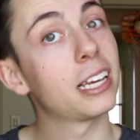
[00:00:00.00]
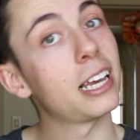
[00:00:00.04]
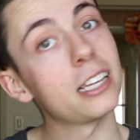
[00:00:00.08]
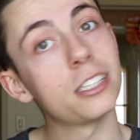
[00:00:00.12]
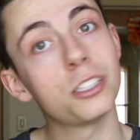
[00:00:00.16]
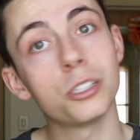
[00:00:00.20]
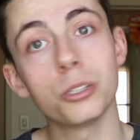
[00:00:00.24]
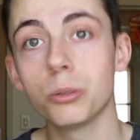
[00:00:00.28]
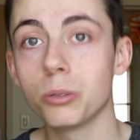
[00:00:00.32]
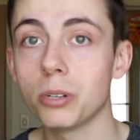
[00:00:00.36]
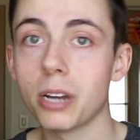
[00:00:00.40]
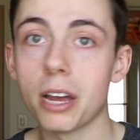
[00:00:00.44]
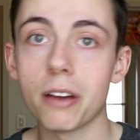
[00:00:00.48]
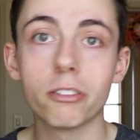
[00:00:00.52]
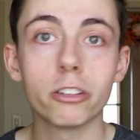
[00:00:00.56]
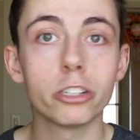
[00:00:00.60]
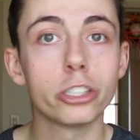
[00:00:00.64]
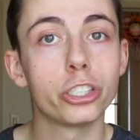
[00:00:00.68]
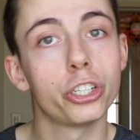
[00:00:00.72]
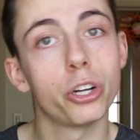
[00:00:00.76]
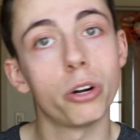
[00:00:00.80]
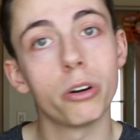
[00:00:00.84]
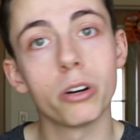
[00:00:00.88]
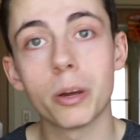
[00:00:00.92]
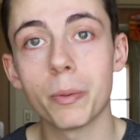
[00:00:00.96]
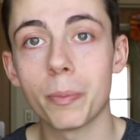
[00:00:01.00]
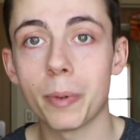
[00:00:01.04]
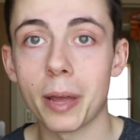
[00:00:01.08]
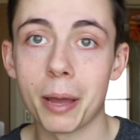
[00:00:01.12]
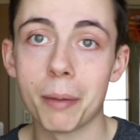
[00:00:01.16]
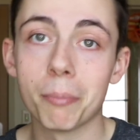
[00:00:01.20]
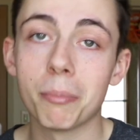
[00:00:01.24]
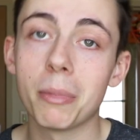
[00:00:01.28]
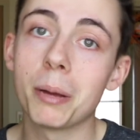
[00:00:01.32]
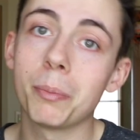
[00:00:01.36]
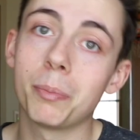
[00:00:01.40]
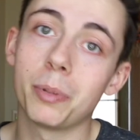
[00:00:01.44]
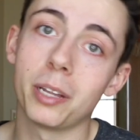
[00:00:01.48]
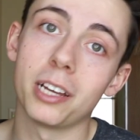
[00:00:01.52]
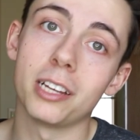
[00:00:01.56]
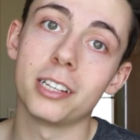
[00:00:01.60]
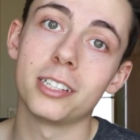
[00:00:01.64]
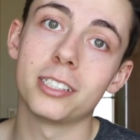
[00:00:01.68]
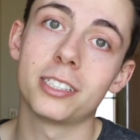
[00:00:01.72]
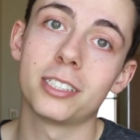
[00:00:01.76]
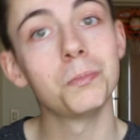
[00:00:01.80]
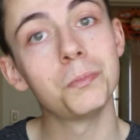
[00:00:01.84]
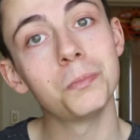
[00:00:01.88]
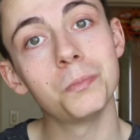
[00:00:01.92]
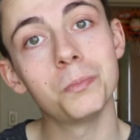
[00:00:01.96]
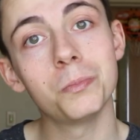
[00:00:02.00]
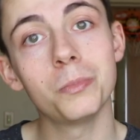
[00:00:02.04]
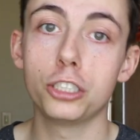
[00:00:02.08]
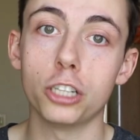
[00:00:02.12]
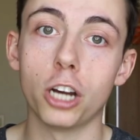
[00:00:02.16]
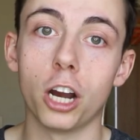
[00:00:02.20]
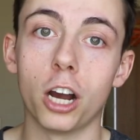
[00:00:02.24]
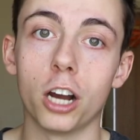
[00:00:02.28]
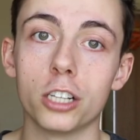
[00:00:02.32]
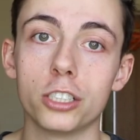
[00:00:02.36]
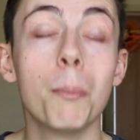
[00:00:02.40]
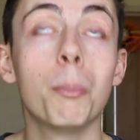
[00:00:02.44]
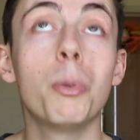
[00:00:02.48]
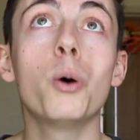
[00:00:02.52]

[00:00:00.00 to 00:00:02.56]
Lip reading: Guess who never showed up at my place? Josh.